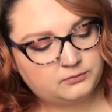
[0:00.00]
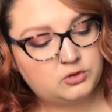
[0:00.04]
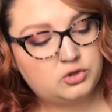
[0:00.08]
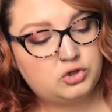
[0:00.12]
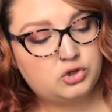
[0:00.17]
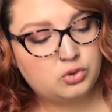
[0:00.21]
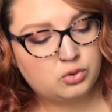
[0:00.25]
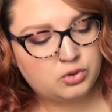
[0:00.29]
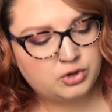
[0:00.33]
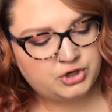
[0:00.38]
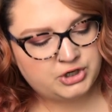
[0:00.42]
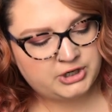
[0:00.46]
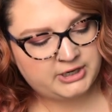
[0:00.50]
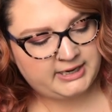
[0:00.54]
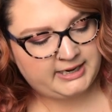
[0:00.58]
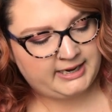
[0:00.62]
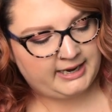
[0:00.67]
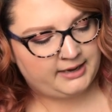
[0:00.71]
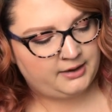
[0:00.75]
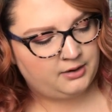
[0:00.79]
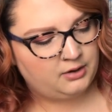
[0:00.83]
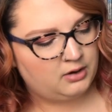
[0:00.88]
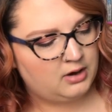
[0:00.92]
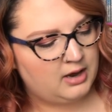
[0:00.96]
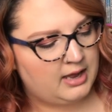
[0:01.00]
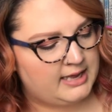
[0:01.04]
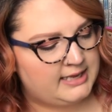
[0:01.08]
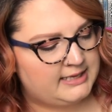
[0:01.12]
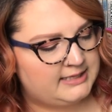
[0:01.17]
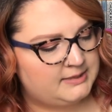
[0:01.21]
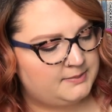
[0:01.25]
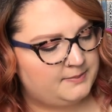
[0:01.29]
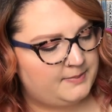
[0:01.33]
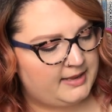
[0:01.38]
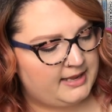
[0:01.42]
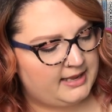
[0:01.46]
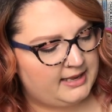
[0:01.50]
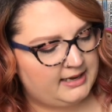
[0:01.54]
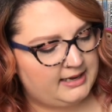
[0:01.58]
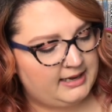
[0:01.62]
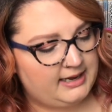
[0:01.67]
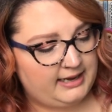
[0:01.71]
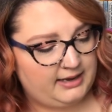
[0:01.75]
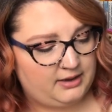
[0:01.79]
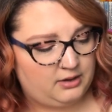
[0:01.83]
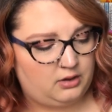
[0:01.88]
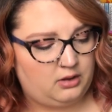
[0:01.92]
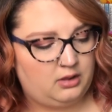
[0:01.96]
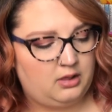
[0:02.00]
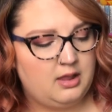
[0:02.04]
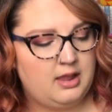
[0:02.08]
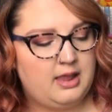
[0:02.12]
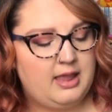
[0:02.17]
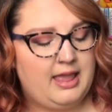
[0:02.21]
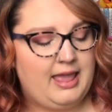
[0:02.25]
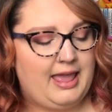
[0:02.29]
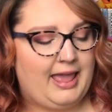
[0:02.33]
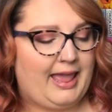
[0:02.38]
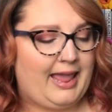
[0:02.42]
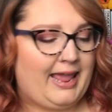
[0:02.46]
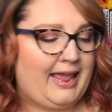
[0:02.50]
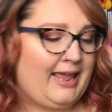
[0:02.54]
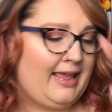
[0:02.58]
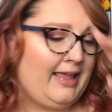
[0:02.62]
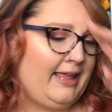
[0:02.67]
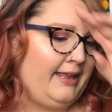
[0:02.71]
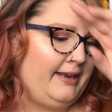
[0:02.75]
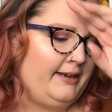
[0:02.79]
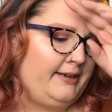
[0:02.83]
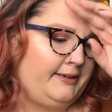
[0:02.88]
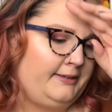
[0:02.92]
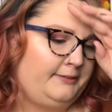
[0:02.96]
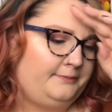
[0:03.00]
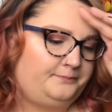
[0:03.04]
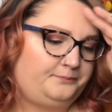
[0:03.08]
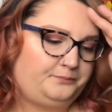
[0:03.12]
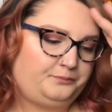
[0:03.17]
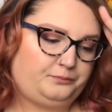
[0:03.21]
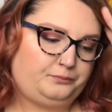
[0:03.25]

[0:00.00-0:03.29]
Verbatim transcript: Georgie and her husband, Neil, and